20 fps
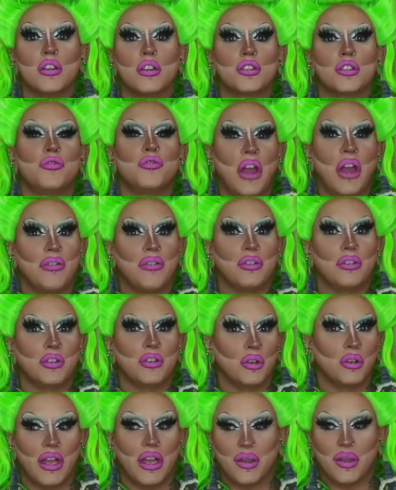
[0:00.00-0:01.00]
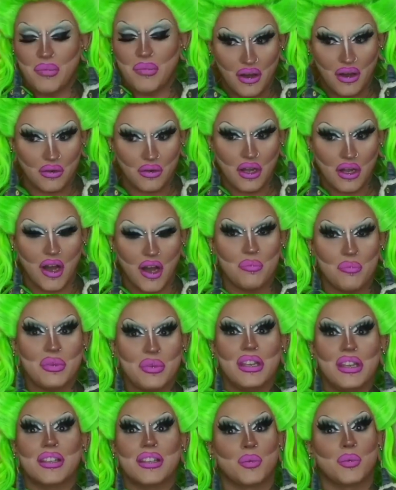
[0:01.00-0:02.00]
So if you have a little, like, male
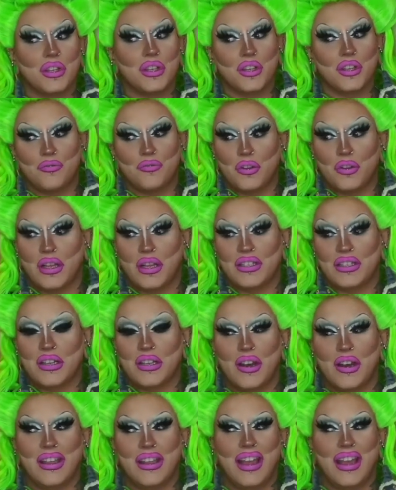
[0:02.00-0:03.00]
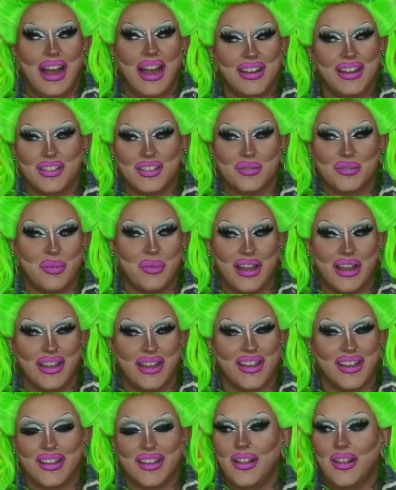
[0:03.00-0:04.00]
Combi, it's really good for collecting honey. I just buy it.